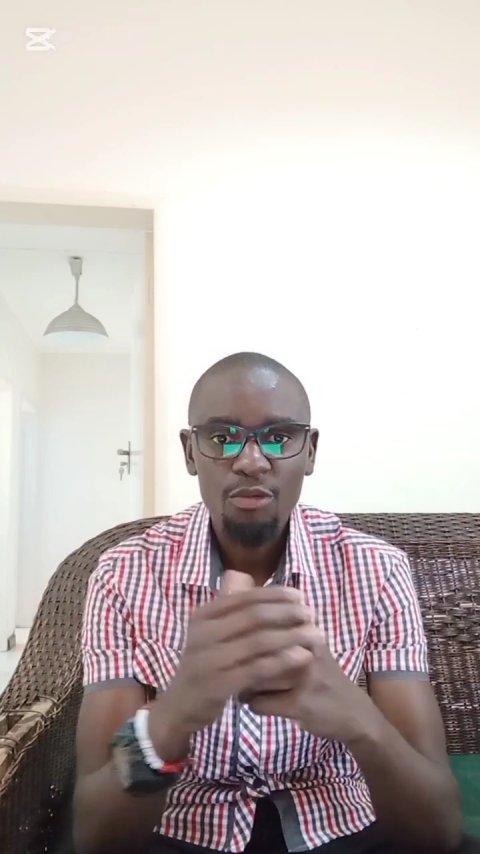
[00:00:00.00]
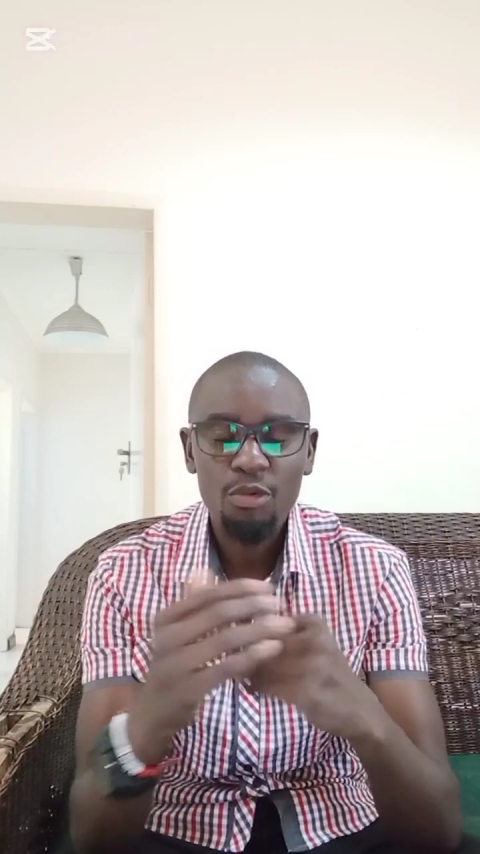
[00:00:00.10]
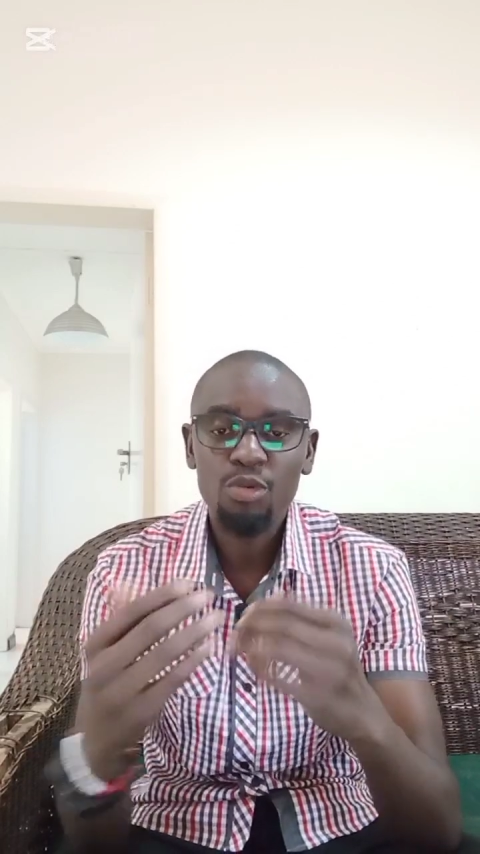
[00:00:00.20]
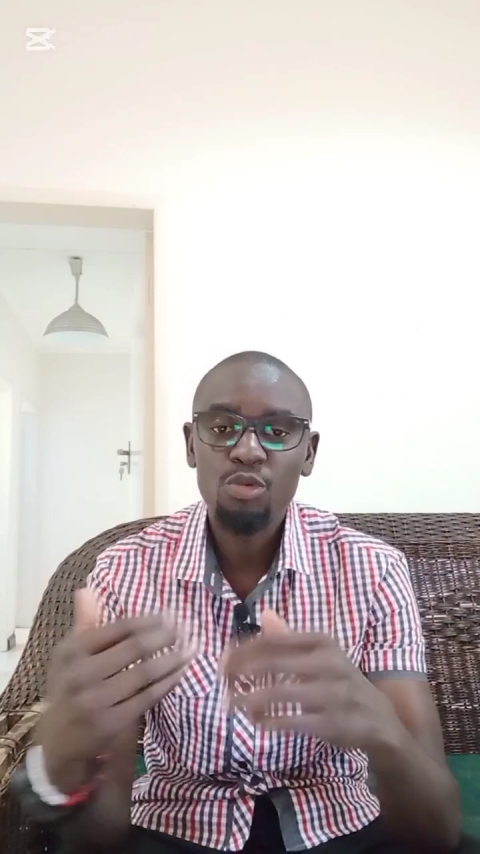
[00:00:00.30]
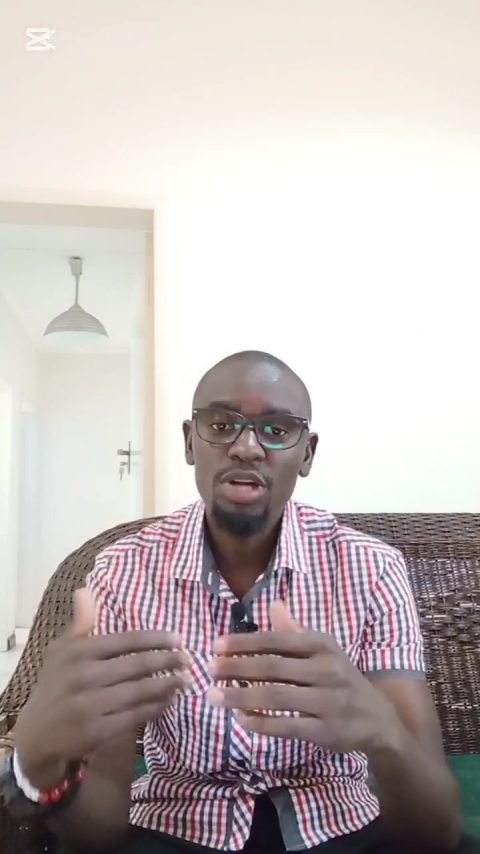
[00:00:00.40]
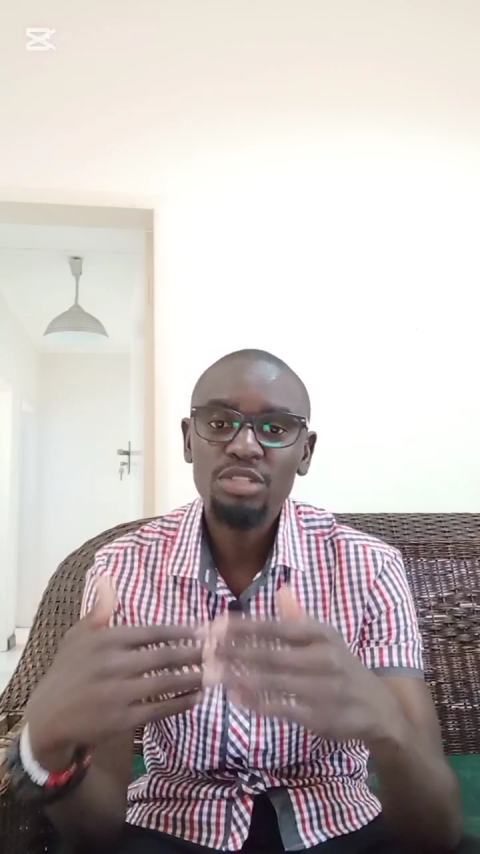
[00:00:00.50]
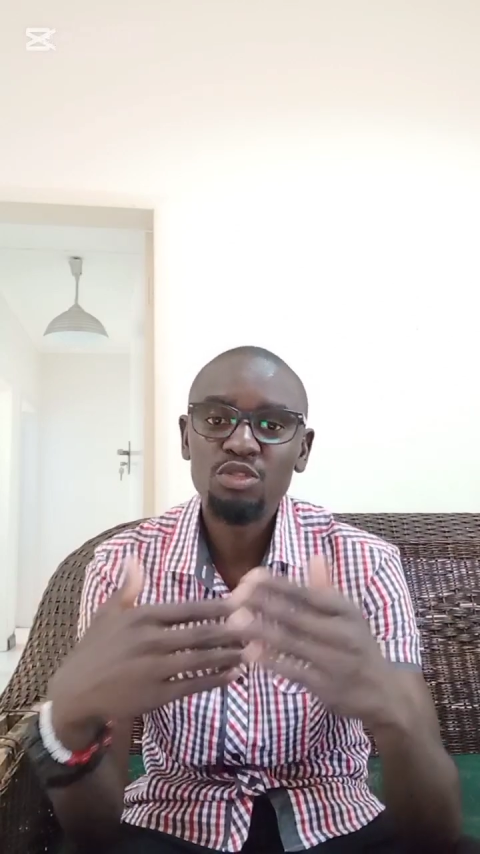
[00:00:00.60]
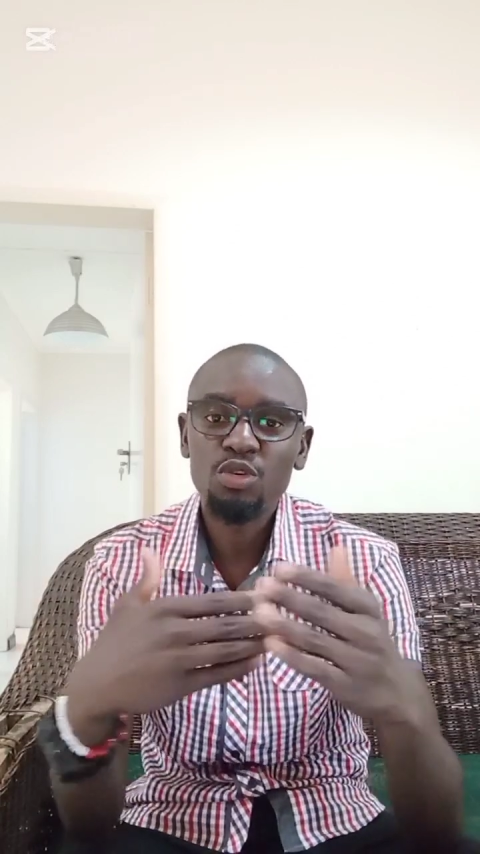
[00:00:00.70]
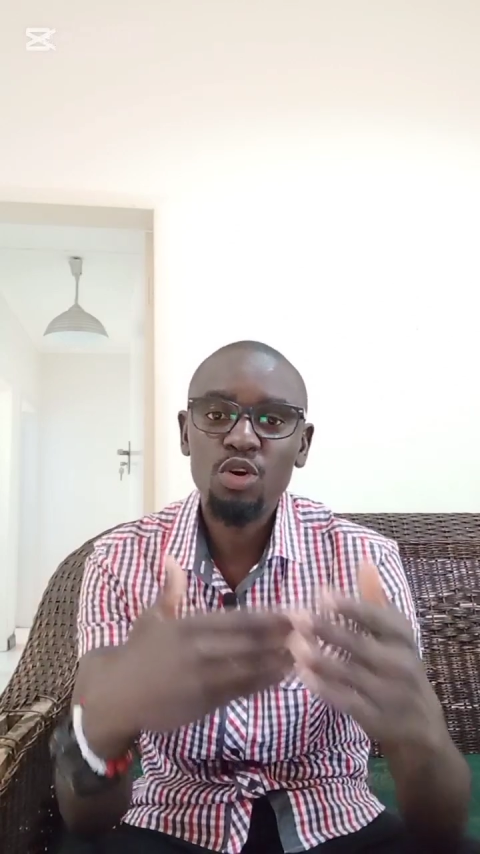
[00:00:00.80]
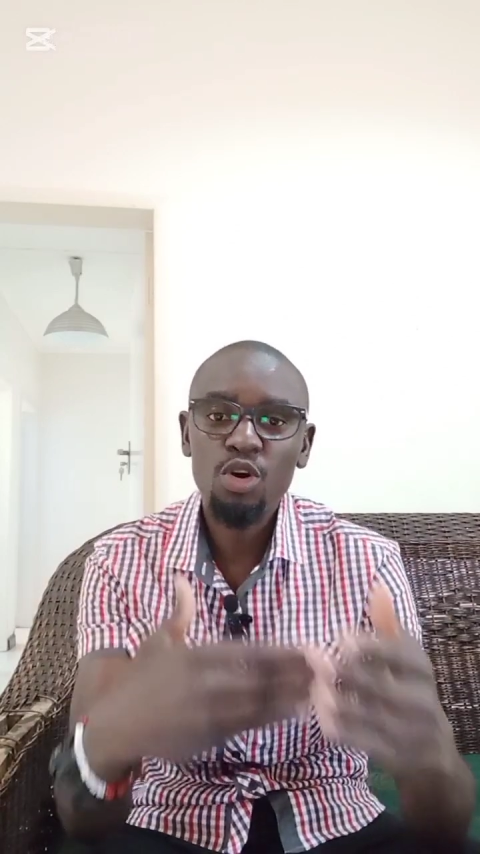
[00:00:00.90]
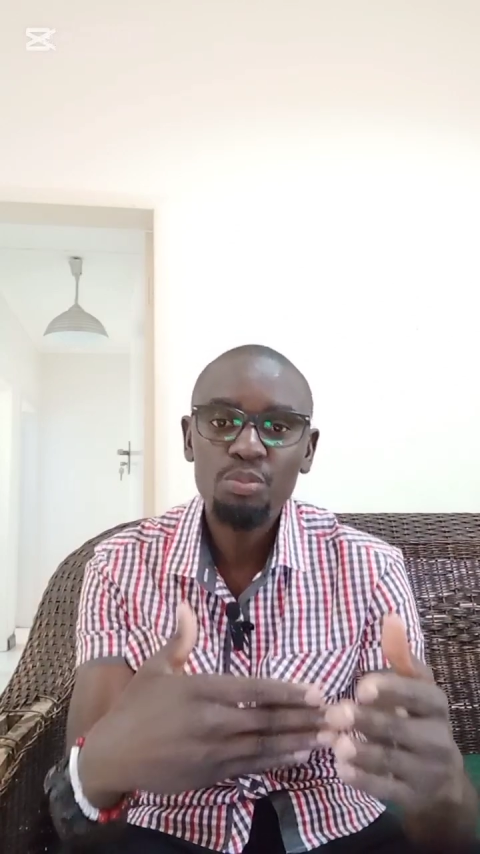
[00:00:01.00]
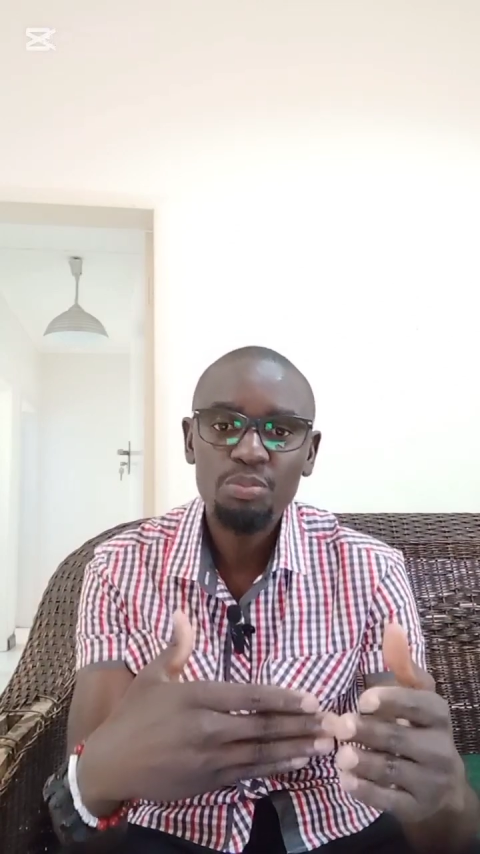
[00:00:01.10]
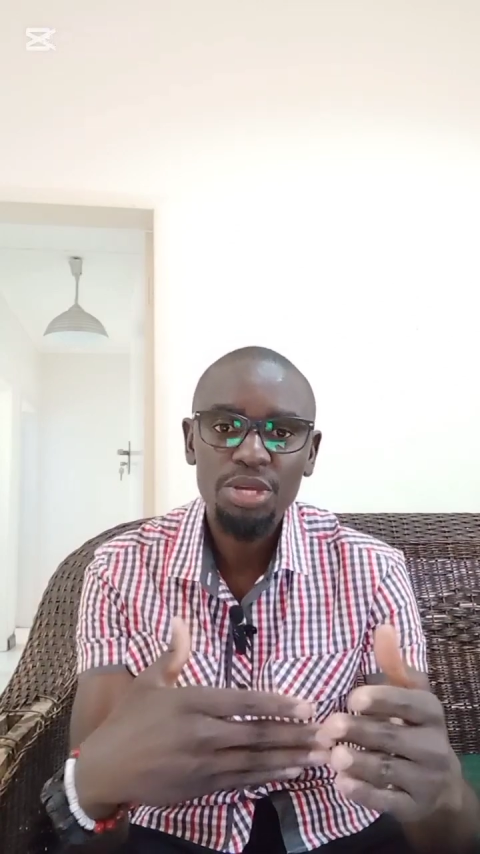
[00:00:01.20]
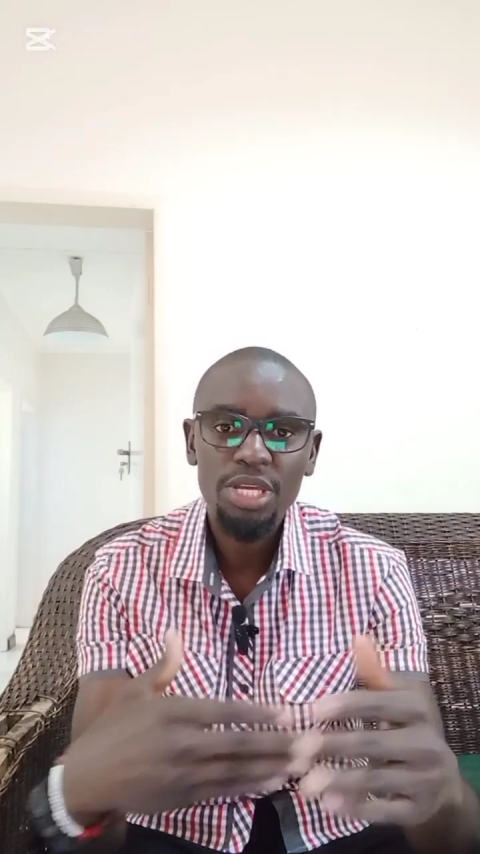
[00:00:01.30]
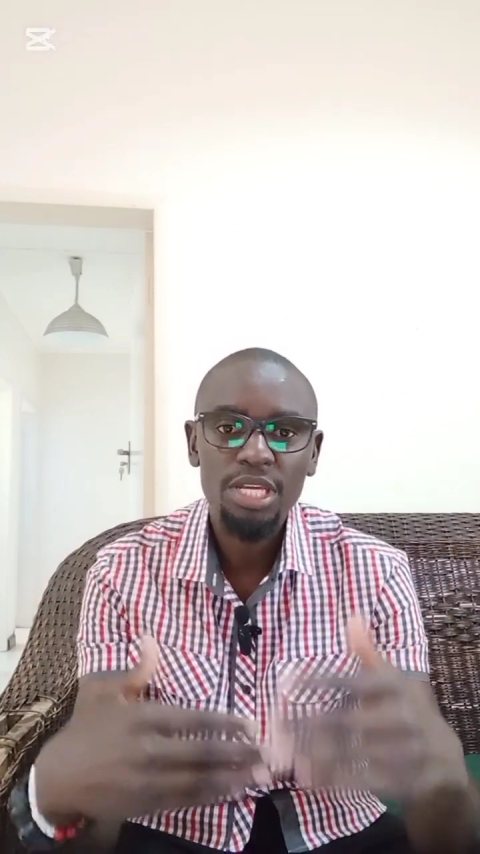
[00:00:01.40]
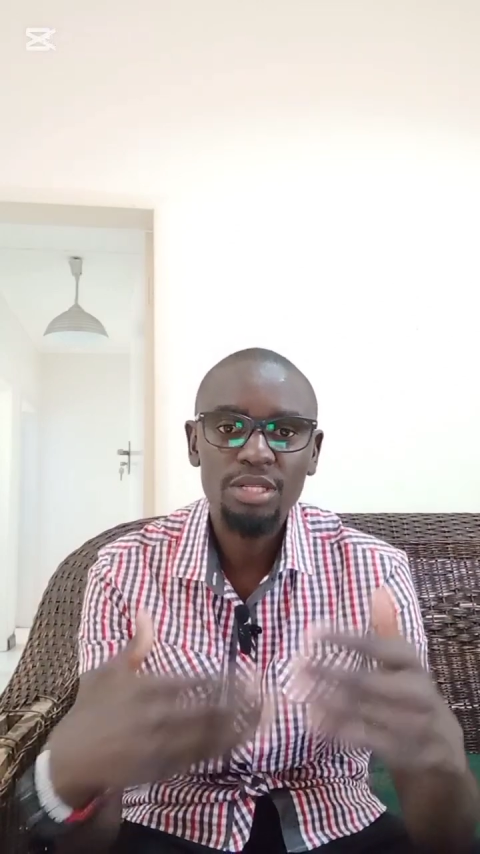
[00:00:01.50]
Would want to copy